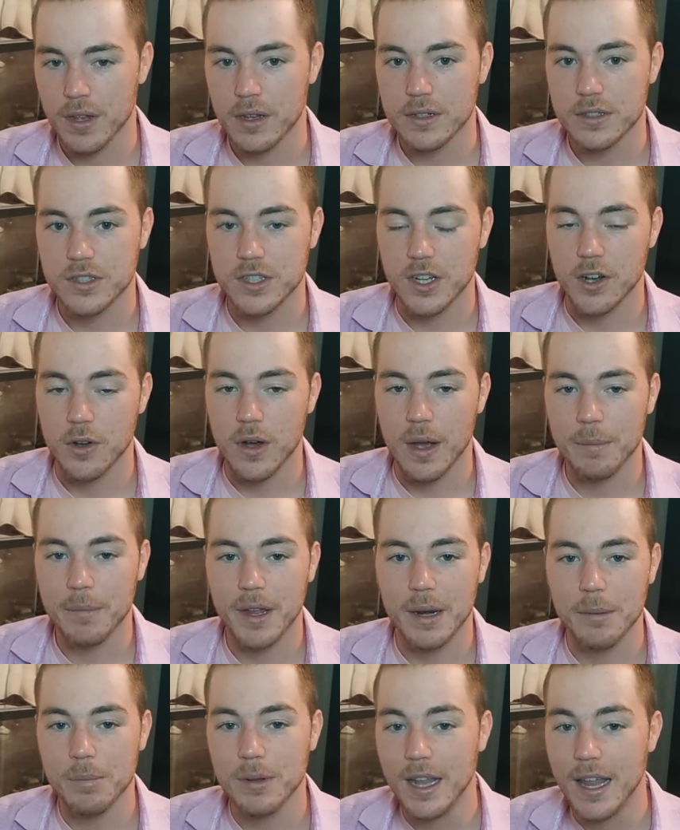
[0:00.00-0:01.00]
So I'm
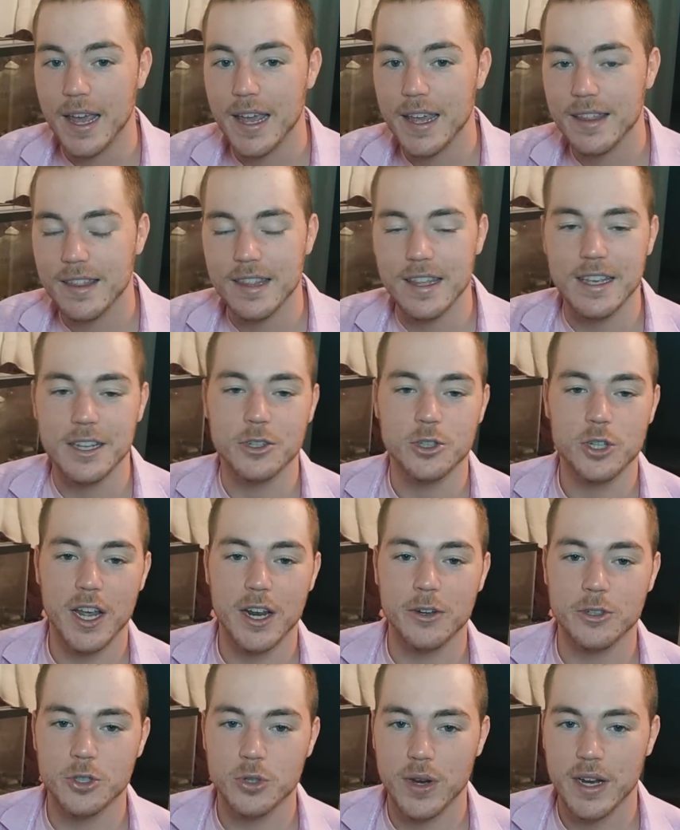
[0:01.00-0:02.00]
going to play the
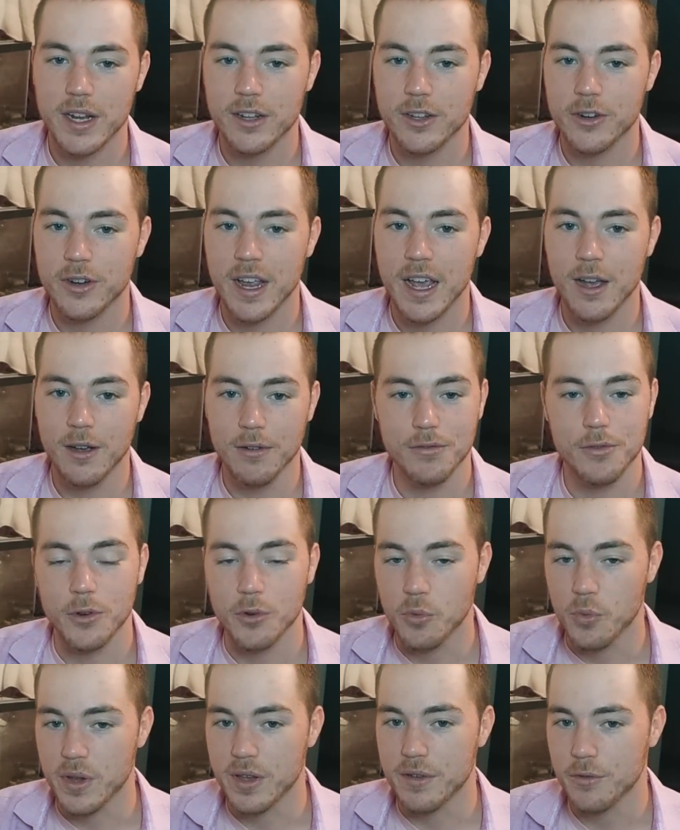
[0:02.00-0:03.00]
channel trailer now for
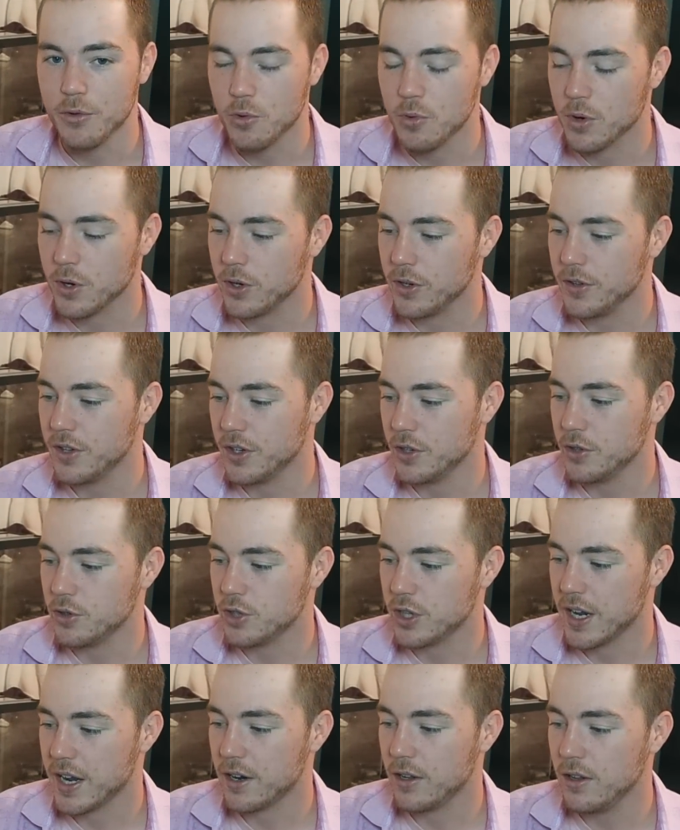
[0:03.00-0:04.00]
Weevil World, the new
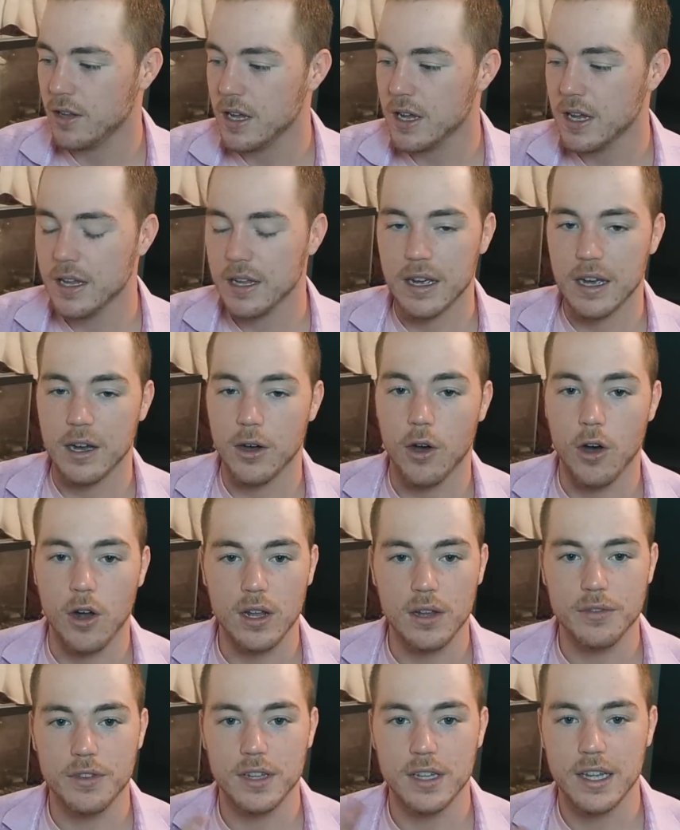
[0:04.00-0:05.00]
channel. All
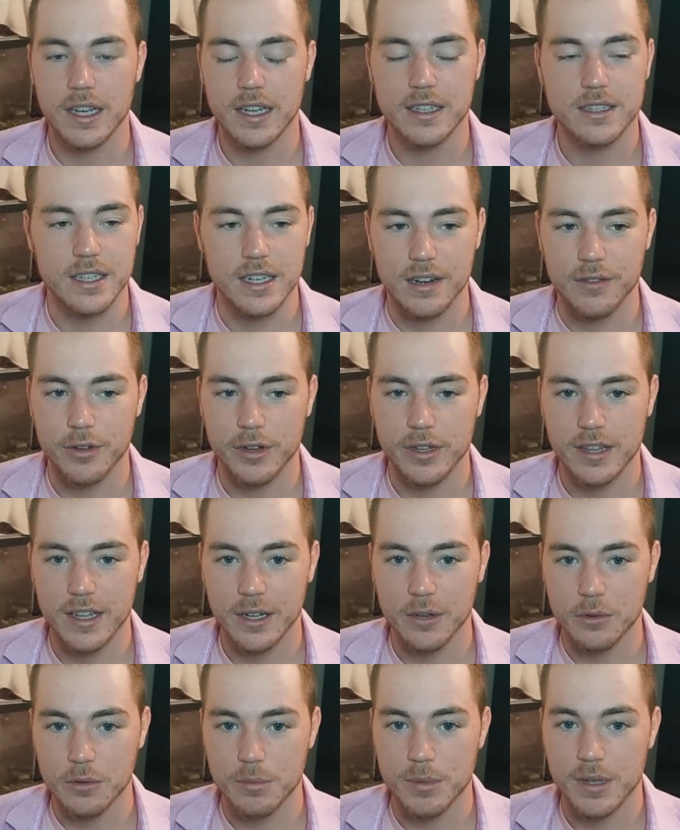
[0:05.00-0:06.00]
of the links and everything
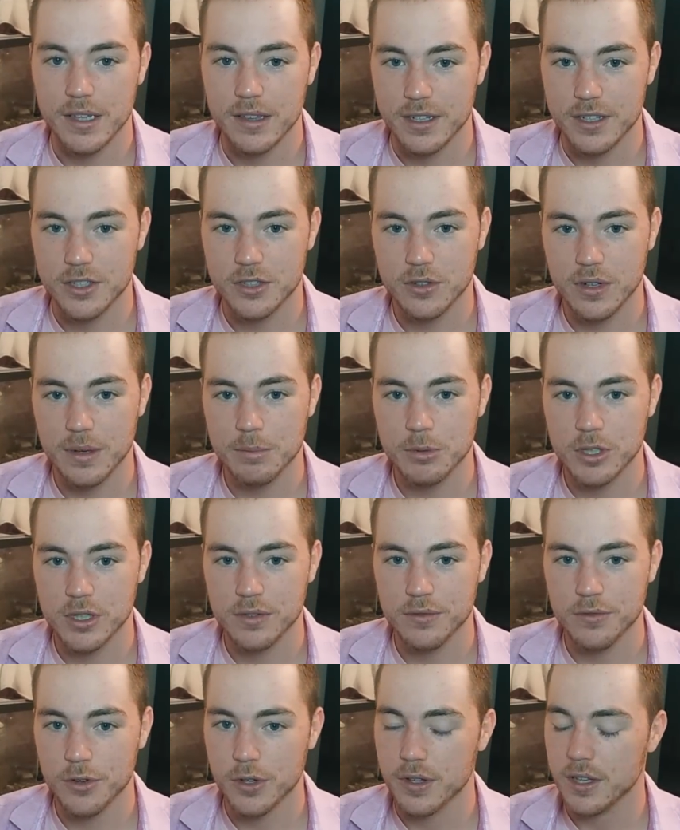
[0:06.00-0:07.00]
will be in the
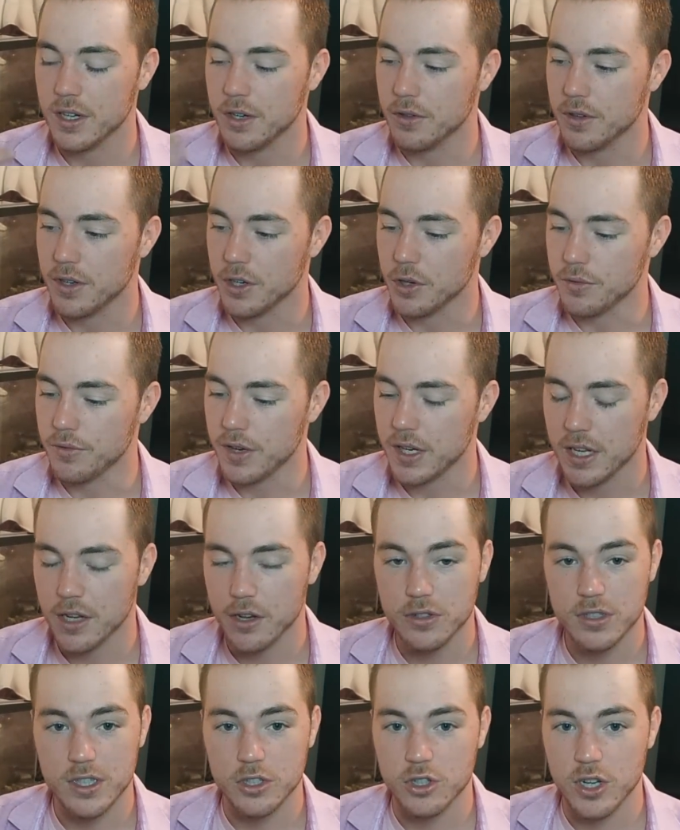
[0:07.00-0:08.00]
description for the new
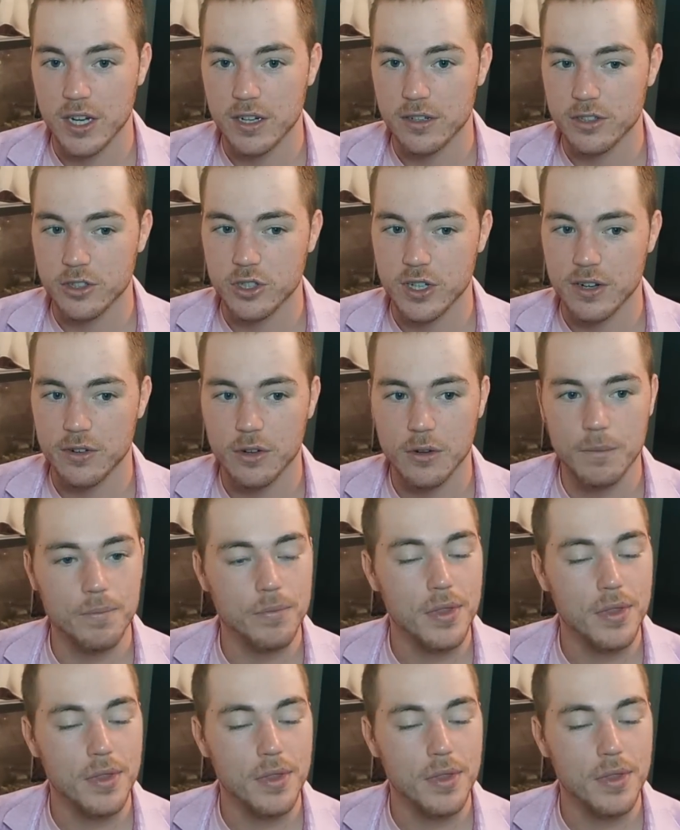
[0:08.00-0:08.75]
videos, the channel in general.